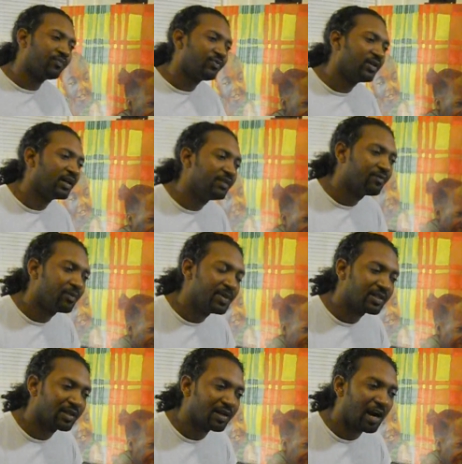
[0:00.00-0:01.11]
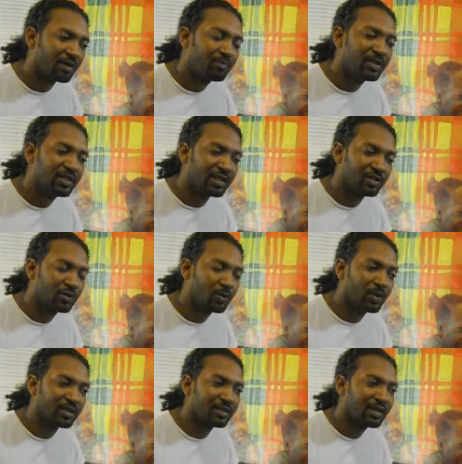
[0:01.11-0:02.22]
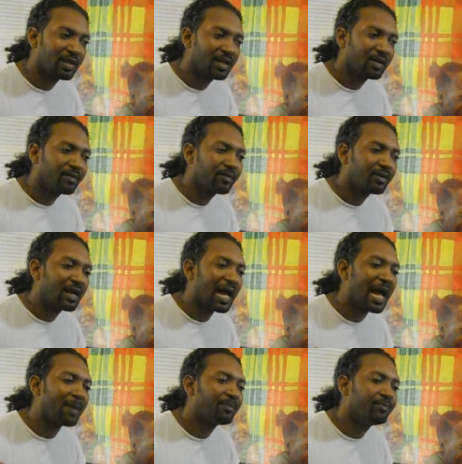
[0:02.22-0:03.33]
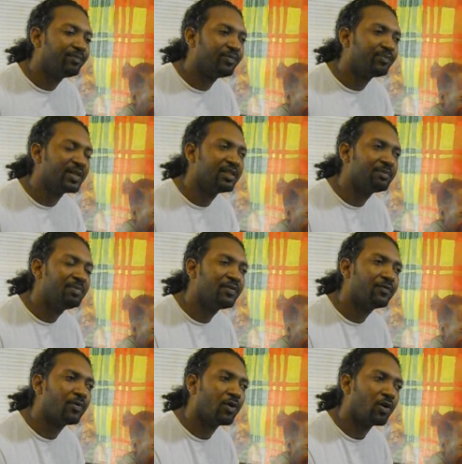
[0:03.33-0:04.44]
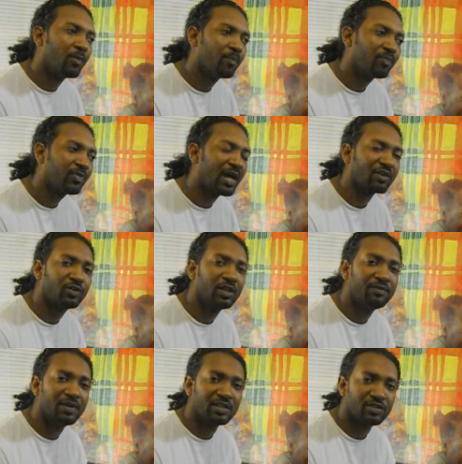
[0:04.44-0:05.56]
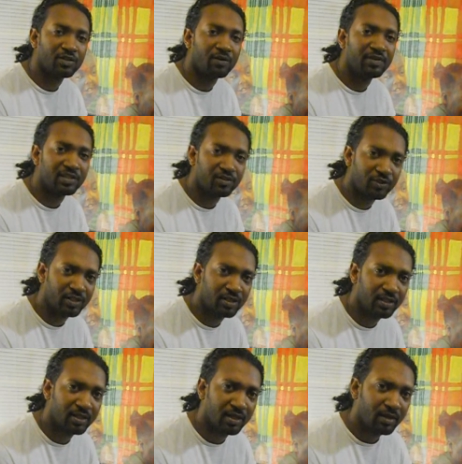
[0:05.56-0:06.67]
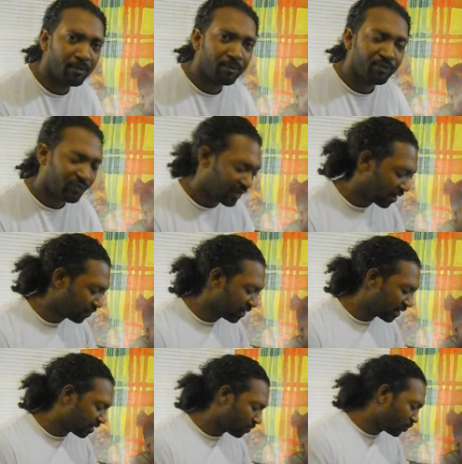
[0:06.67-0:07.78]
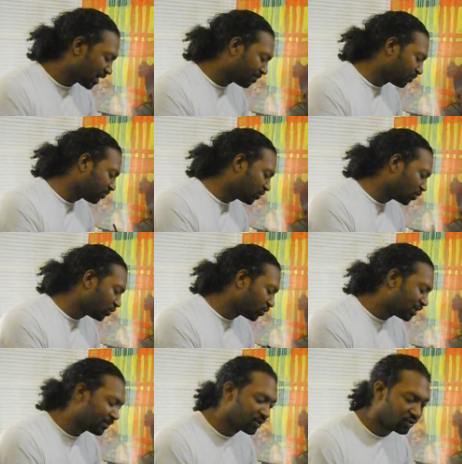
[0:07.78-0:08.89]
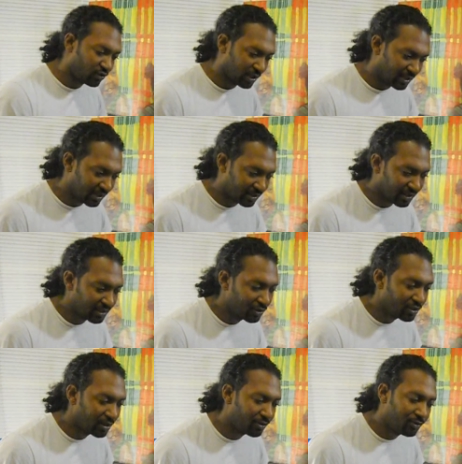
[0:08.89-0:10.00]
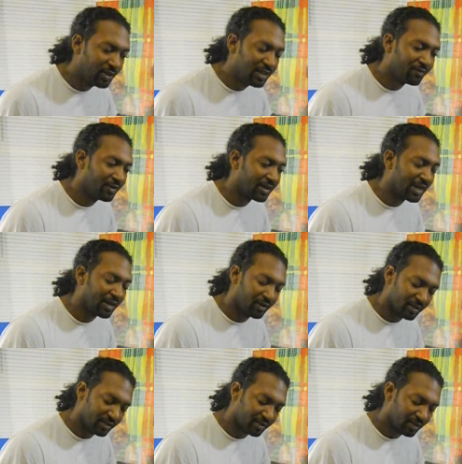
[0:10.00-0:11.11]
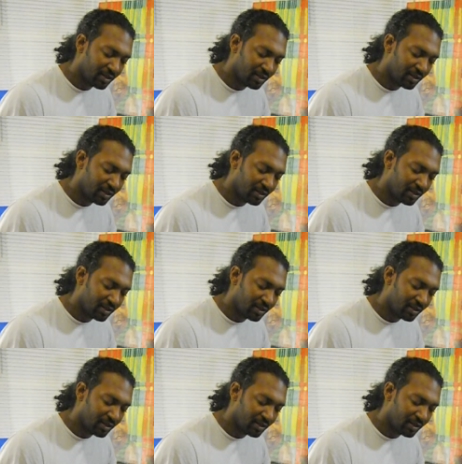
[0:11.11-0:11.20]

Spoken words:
the information art presents to us happens before the actual events of history. Now, the way I'm going to demonstrate this is using 3 different eras